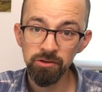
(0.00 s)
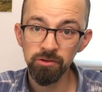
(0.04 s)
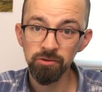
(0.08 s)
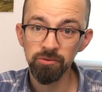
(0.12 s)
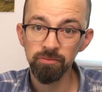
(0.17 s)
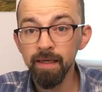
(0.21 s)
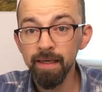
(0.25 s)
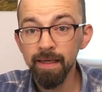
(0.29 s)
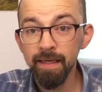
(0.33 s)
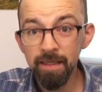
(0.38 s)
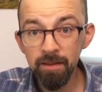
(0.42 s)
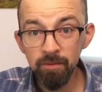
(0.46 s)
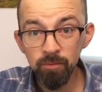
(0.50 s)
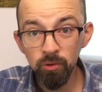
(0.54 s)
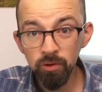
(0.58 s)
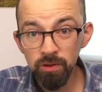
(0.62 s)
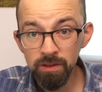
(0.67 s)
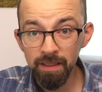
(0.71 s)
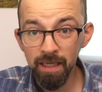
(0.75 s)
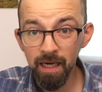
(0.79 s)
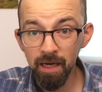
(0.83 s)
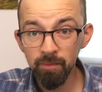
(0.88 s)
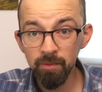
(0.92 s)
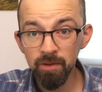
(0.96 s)
you. In
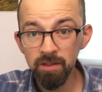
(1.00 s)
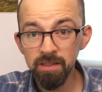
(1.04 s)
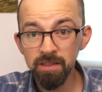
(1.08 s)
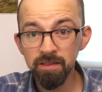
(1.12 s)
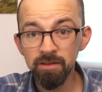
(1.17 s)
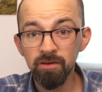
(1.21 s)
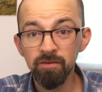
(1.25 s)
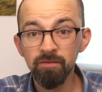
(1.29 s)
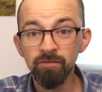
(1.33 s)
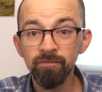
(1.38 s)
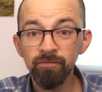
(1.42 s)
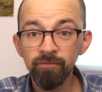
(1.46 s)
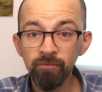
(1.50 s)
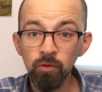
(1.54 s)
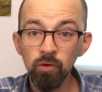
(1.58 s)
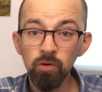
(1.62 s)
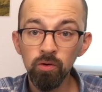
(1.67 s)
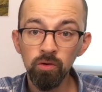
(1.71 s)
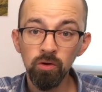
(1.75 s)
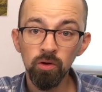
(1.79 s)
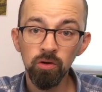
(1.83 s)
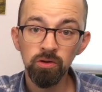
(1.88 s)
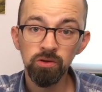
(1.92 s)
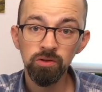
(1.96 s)
most cameras there are
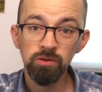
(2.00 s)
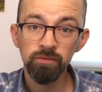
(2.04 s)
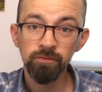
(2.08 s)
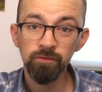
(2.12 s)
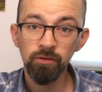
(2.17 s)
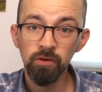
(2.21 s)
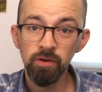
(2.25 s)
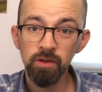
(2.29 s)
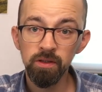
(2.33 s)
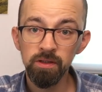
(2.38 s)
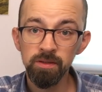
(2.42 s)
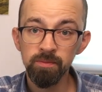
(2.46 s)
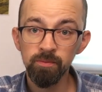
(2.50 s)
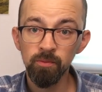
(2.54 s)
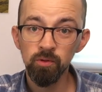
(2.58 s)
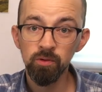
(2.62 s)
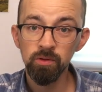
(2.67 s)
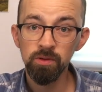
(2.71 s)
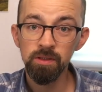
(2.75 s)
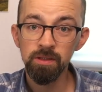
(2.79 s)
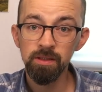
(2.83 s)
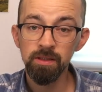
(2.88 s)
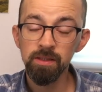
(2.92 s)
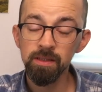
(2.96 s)
4 autofocus
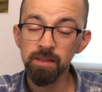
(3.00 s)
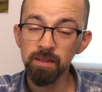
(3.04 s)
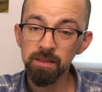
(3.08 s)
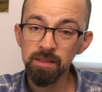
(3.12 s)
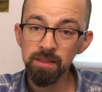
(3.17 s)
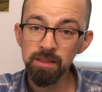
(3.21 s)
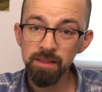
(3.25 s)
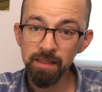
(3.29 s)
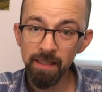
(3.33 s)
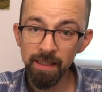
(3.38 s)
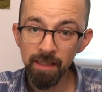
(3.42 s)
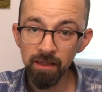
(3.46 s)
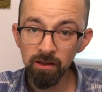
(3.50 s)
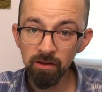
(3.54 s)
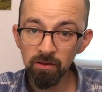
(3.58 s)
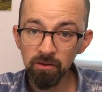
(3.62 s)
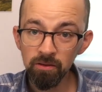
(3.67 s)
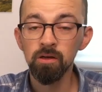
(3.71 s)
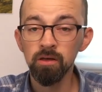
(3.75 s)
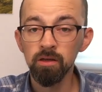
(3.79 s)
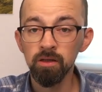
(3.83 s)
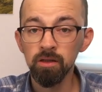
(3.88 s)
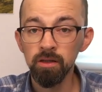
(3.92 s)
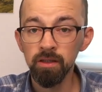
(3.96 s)
modes:
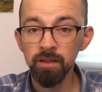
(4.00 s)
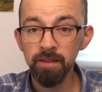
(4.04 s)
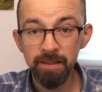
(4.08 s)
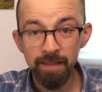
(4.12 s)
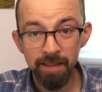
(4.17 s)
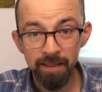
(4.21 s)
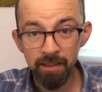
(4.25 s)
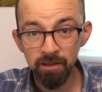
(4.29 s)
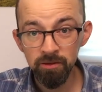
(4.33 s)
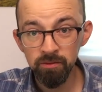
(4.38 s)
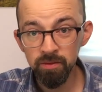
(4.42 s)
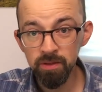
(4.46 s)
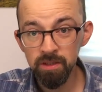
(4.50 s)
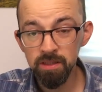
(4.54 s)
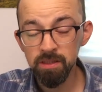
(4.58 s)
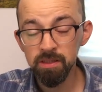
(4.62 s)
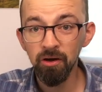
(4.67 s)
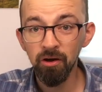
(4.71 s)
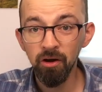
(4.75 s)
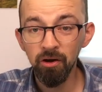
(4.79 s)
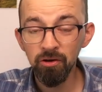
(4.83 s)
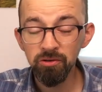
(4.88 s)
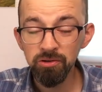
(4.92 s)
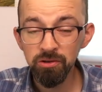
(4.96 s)
single,
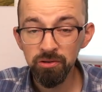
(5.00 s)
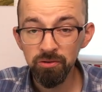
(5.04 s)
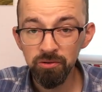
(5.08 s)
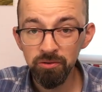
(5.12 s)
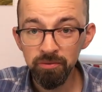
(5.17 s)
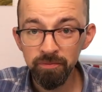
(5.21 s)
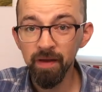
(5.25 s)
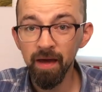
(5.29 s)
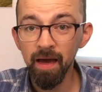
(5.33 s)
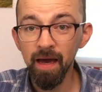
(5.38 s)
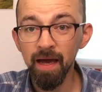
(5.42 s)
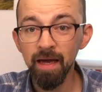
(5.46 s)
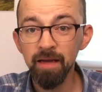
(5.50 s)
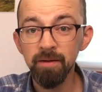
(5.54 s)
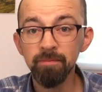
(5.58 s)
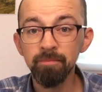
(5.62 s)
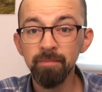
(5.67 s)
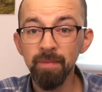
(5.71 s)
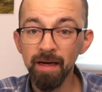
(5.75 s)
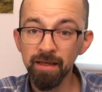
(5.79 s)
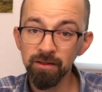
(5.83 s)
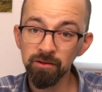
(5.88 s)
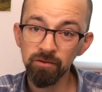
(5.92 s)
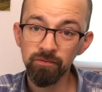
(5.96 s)
continuous, auto, and
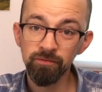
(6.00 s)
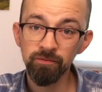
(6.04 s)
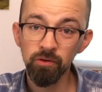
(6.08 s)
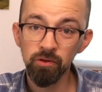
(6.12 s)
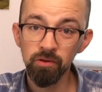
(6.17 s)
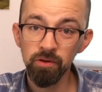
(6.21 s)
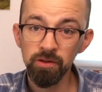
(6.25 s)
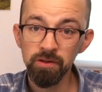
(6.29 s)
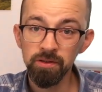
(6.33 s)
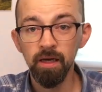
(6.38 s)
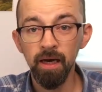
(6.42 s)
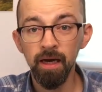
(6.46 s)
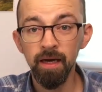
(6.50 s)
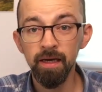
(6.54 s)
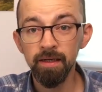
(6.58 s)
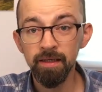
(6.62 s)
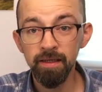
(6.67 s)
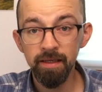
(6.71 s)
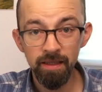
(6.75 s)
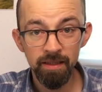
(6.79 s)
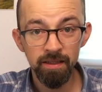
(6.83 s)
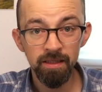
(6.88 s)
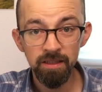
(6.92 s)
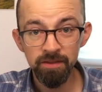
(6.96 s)
manual focus.
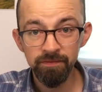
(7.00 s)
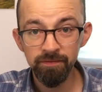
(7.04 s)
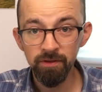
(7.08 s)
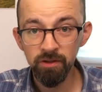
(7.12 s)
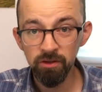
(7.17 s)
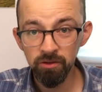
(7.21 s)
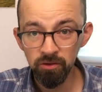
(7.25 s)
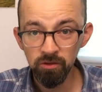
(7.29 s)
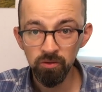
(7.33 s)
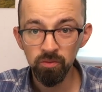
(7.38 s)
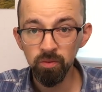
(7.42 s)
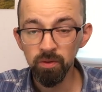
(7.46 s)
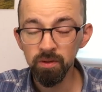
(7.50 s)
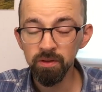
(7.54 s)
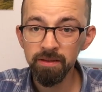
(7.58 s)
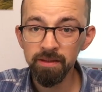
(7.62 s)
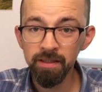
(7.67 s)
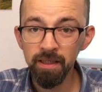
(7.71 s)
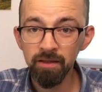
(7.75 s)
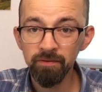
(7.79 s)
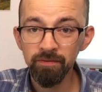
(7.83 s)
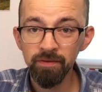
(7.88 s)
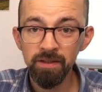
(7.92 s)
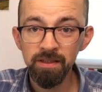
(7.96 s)
And in this video we'll
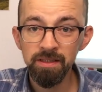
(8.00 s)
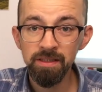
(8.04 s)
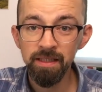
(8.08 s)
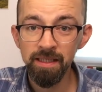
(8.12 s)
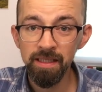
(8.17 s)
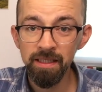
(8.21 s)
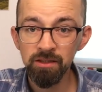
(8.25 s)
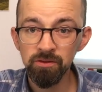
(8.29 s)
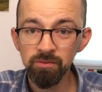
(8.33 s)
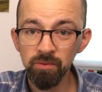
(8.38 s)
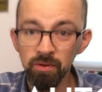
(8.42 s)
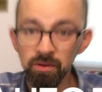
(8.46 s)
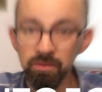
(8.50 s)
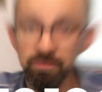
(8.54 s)
delve into each one